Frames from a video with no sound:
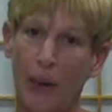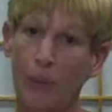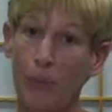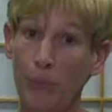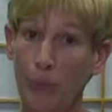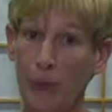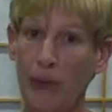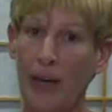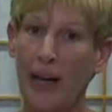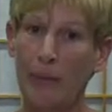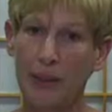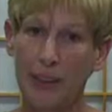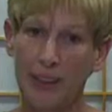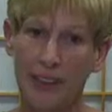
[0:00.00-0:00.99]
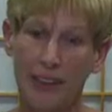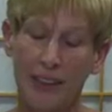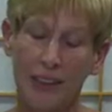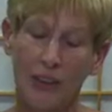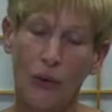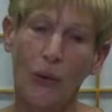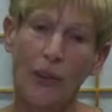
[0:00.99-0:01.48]
more happiness
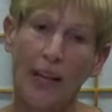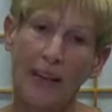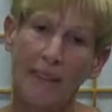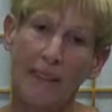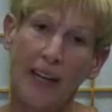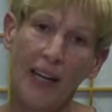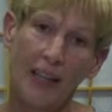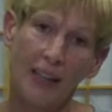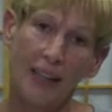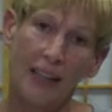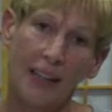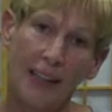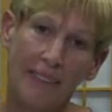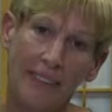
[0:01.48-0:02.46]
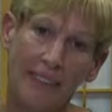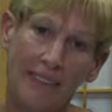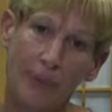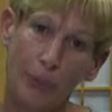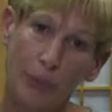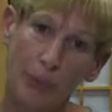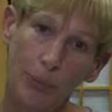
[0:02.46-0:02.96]
in your life and in the lives of
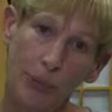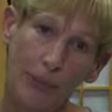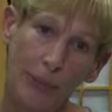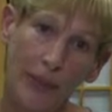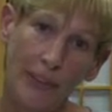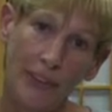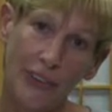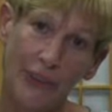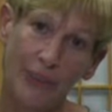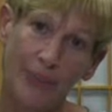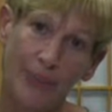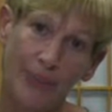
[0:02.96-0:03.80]
the people around you.